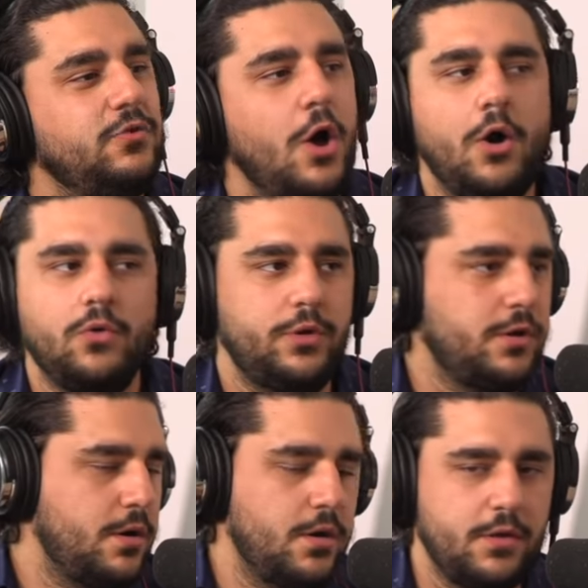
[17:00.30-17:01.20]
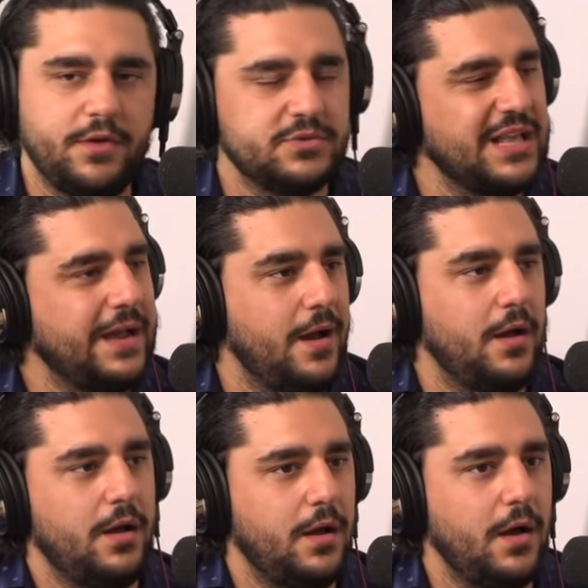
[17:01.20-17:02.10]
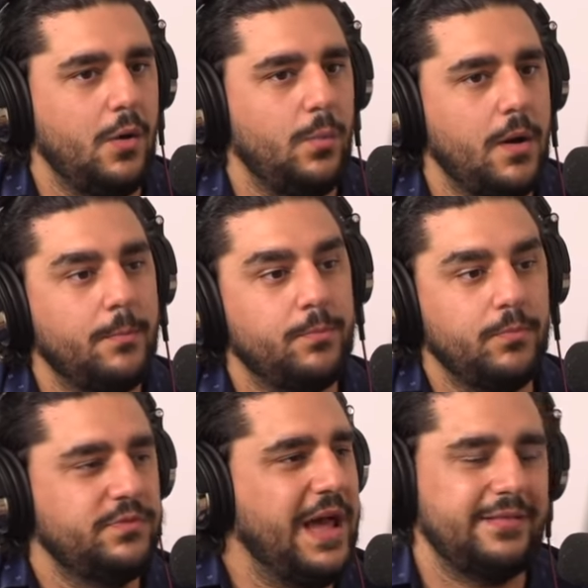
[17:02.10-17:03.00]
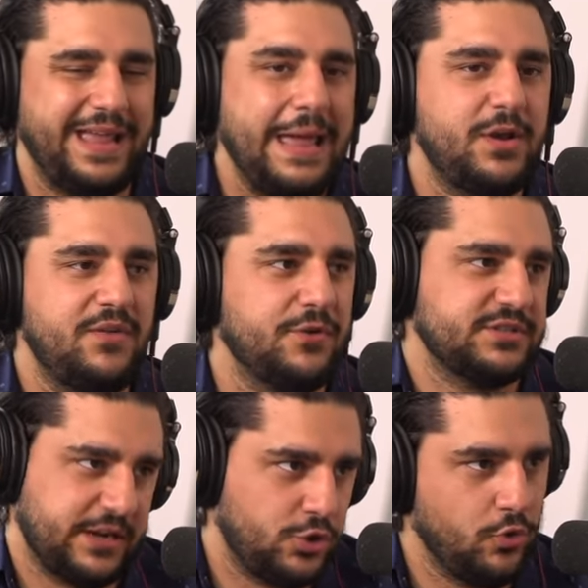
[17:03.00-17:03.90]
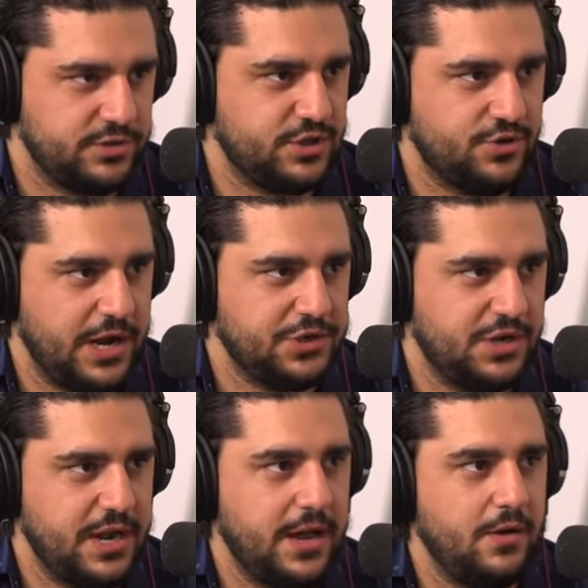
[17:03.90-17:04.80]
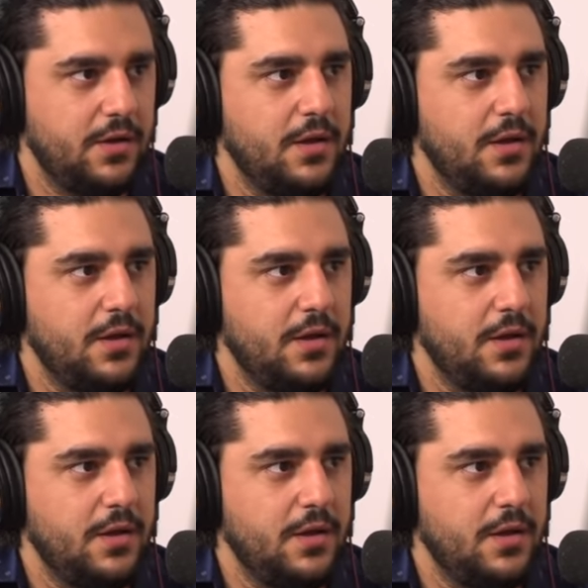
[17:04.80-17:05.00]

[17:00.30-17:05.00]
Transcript: No, no, no, no. no. There was like a, a, a, a not like Amityville is like a tourist attraction now.